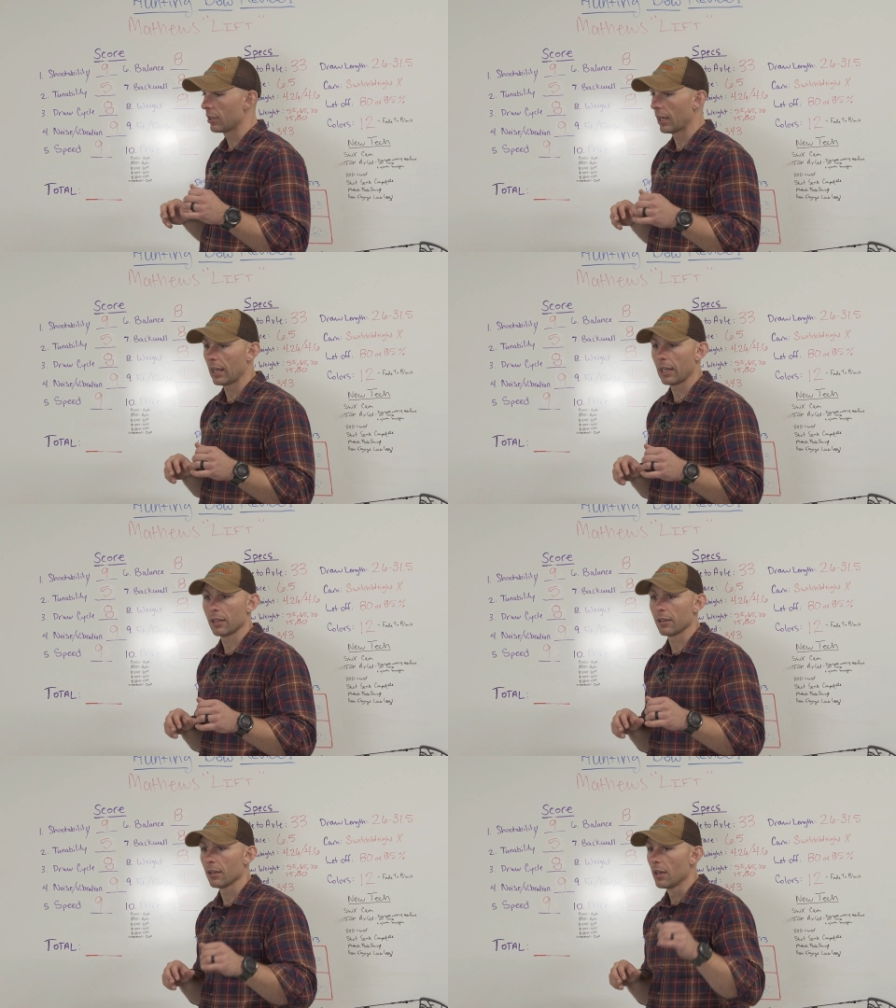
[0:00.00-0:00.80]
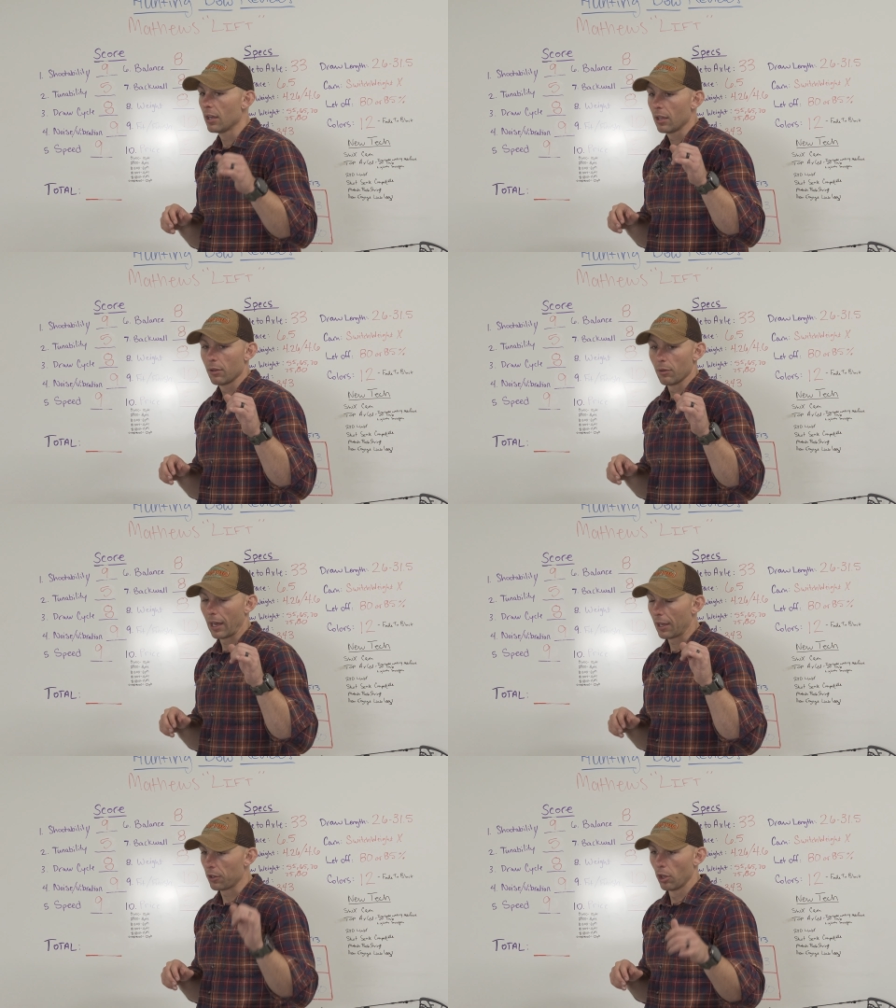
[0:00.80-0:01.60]
in the hand.
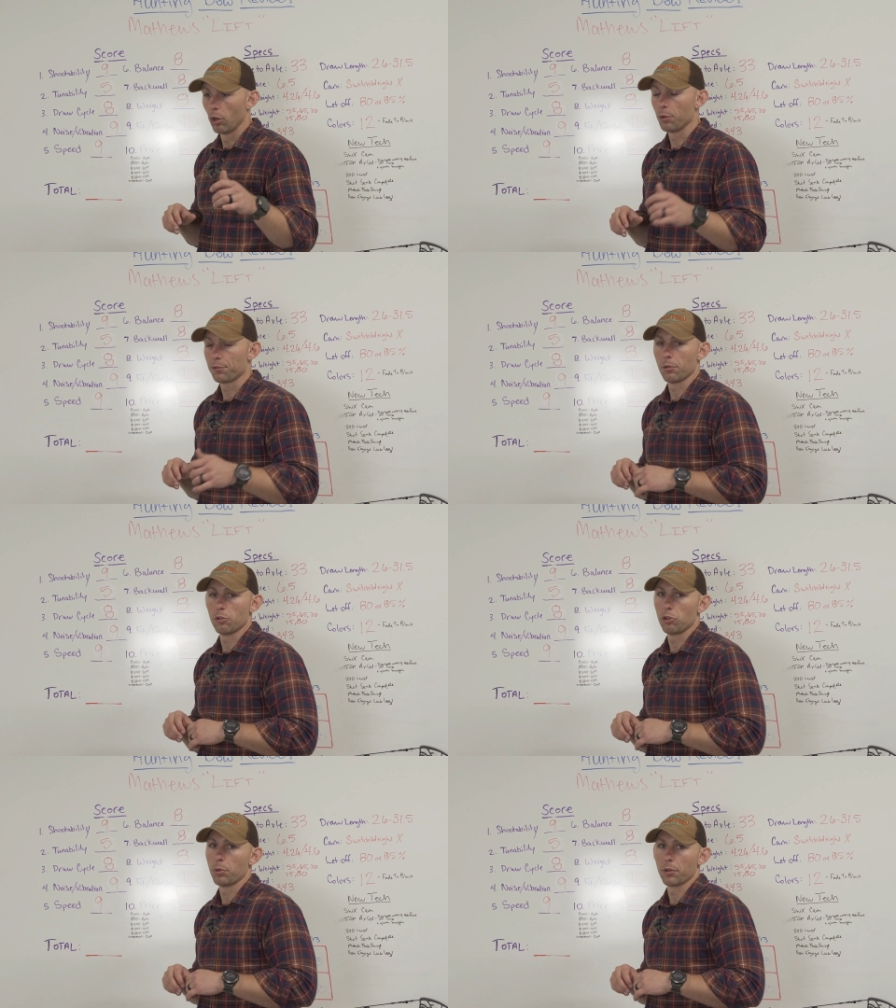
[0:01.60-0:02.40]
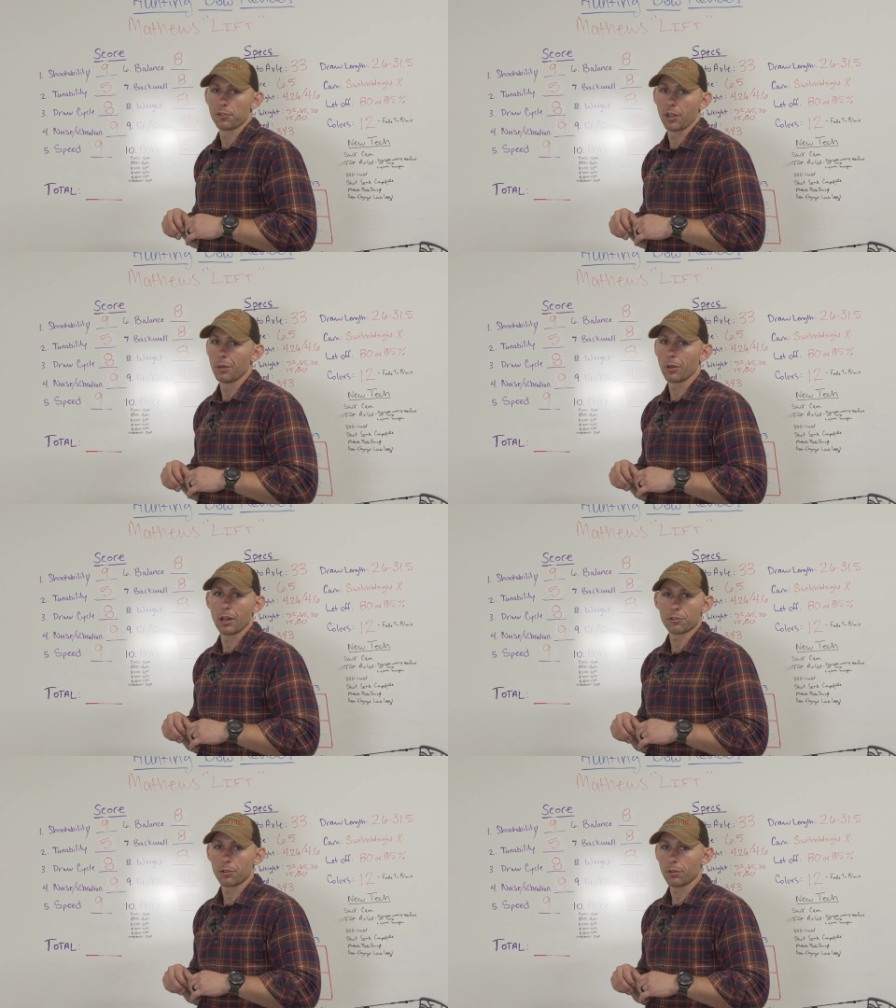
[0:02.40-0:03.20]
I know as soon as you put a
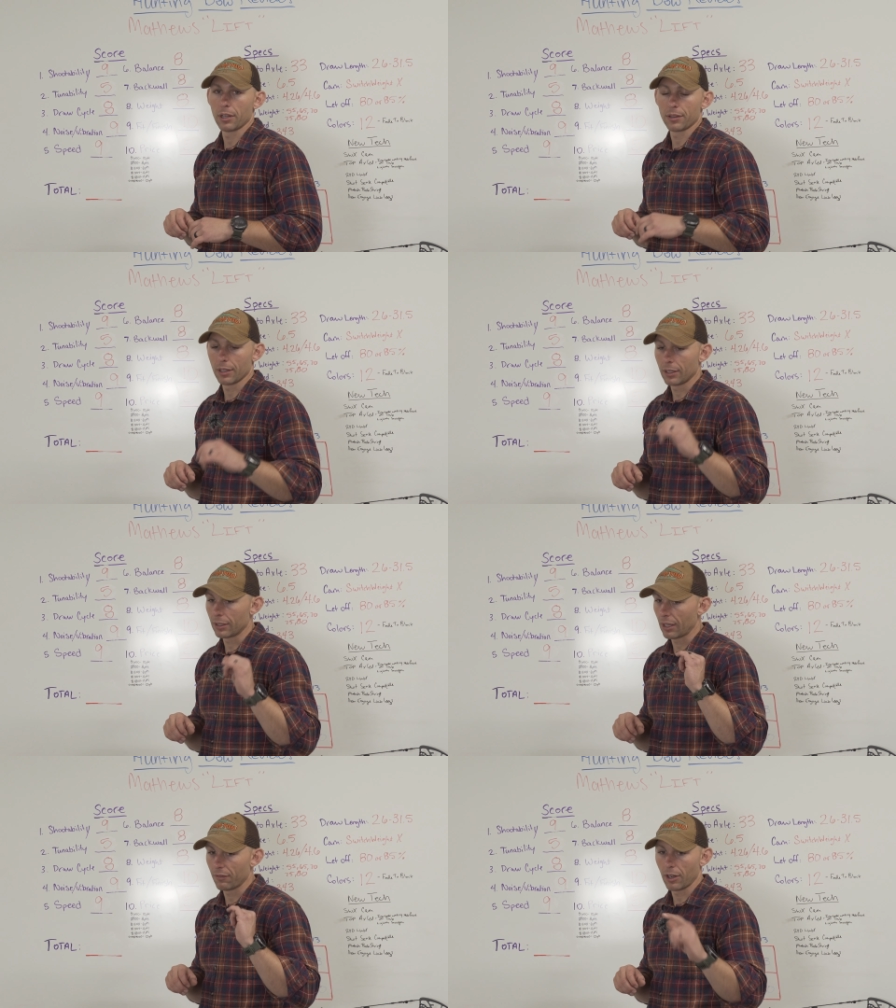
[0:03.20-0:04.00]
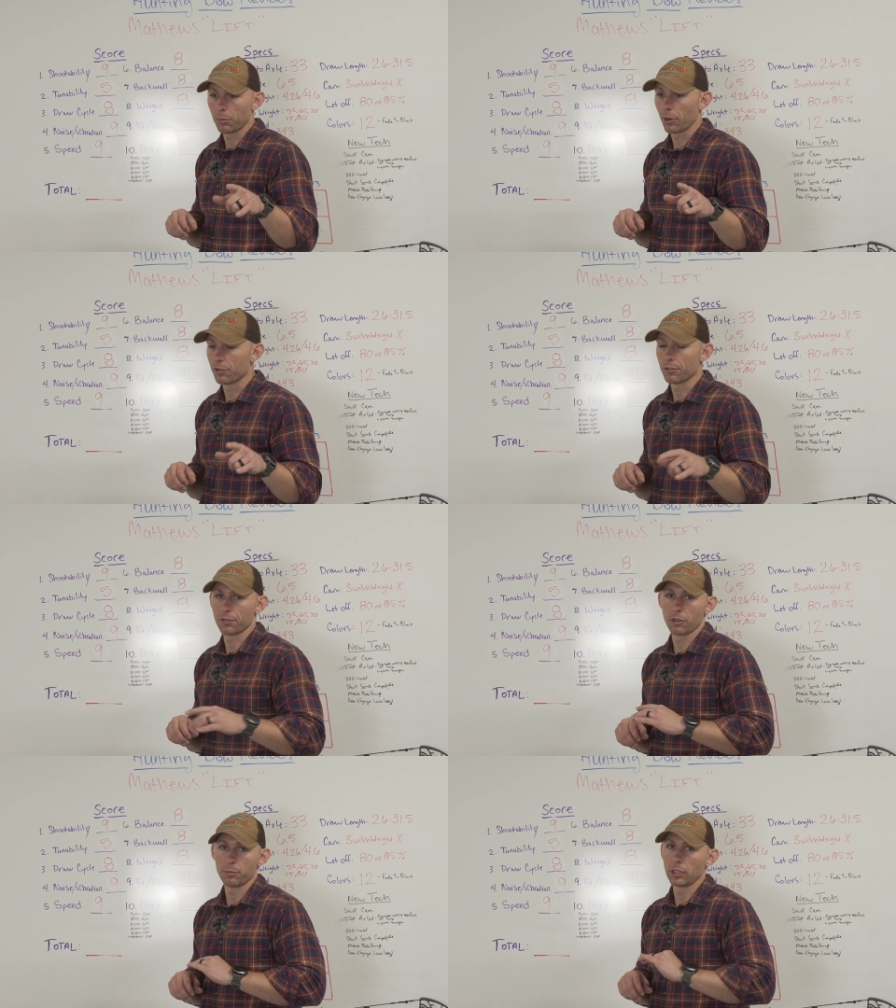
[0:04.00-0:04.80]
stabilizer on that thing, that
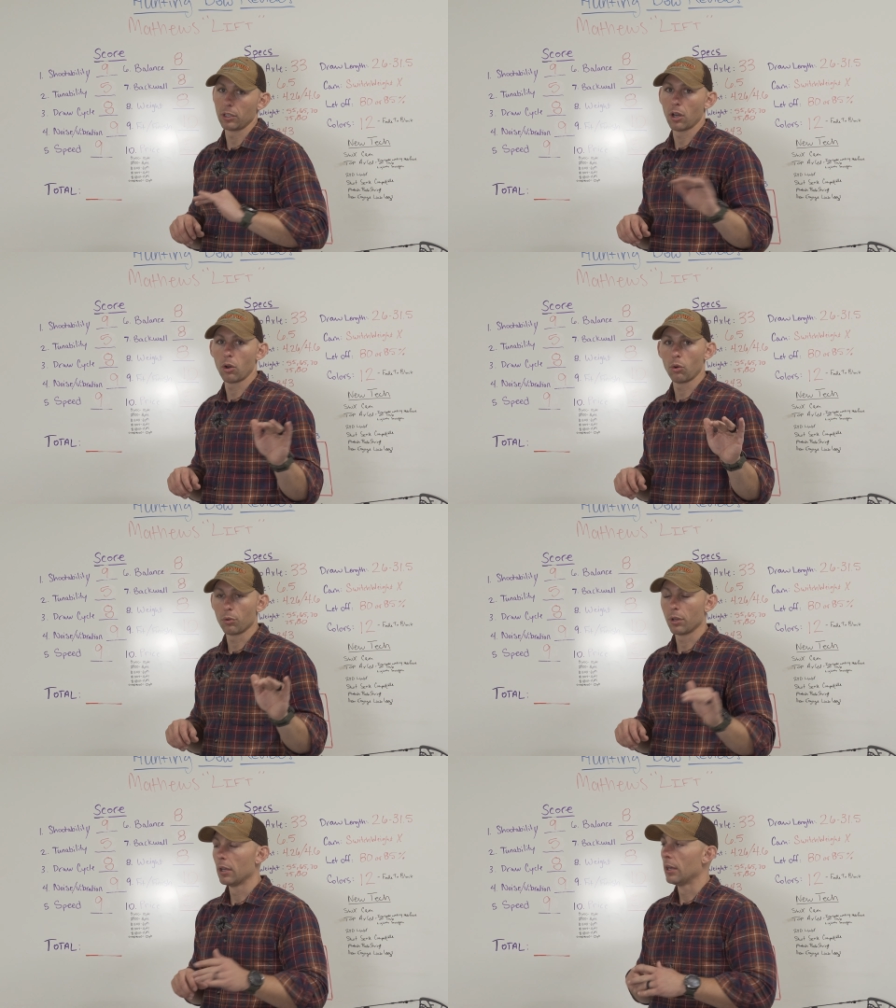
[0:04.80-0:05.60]
vibration's gonna be gone.